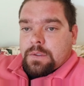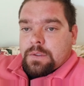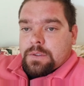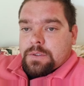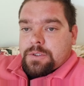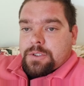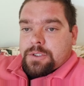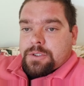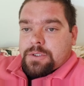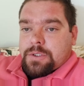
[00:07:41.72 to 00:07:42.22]

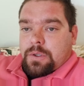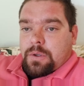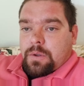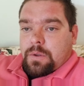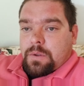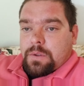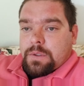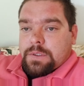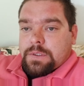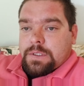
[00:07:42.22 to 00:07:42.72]
just the
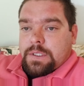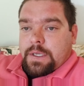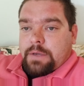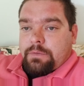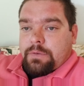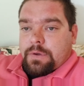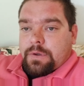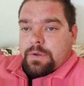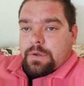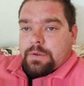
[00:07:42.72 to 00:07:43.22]
whole
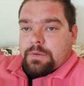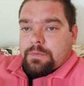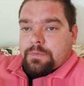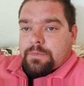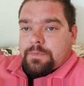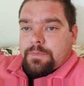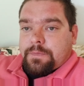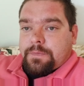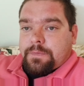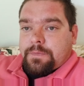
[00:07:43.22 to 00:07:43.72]
endeavor of
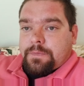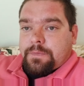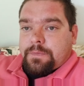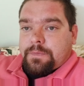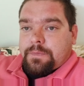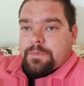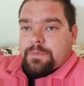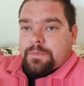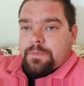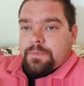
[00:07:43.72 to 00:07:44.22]

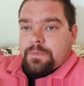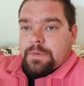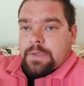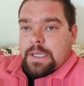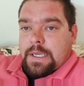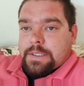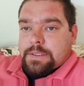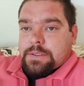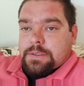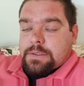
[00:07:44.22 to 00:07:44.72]

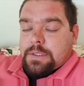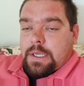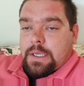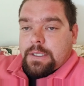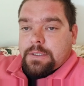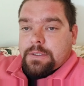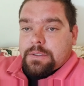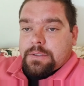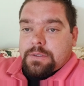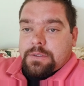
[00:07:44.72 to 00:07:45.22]

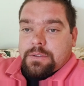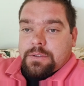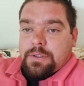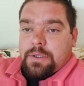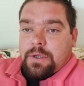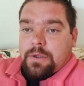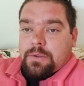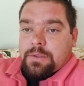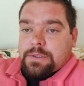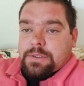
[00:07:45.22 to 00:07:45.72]

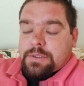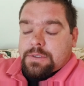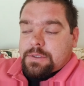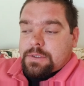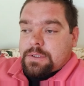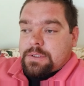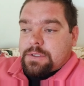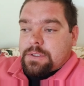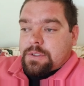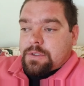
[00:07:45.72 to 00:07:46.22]

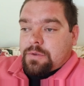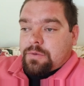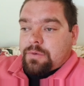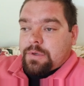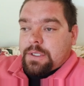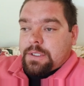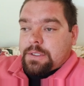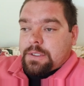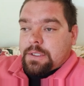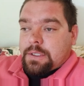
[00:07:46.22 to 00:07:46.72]
it's an
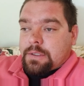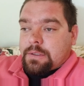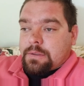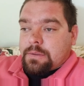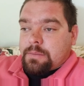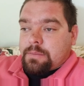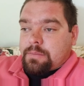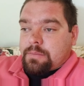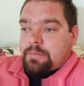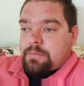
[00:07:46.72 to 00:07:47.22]

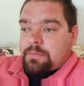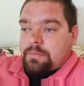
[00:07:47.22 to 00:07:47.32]
arena,